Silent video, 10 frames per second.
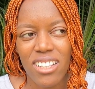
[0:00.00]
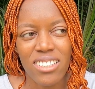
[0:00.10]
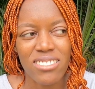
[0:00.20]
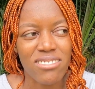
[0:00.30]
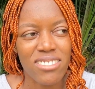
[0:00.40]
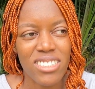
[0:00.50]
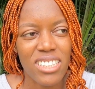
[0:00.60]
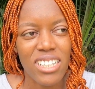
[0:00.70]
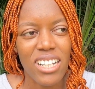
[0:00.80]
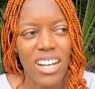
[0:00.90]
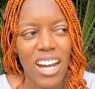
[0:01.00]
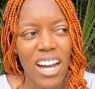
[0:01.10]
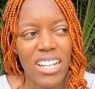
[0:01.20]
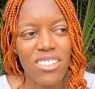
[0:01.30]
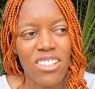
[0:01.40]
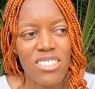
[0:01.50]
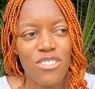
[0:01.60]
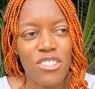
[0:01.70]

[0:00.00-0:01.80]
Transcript: And I had asked